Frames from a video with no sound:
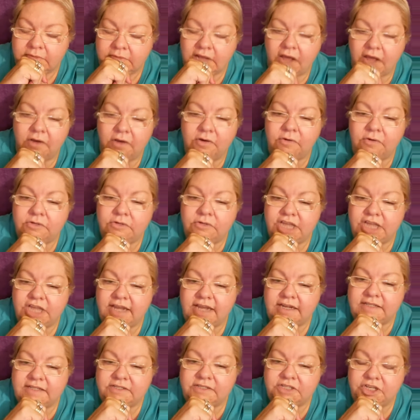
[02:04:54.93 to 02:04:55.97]
Oh,
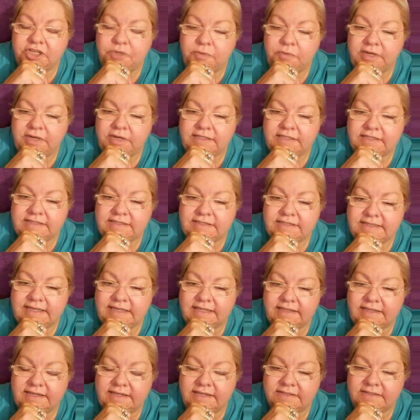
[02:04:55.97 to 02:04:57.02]
Janice, you went to
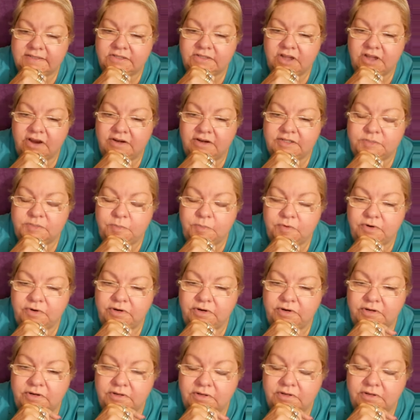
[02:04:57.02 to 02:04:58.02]
see the Stars Born?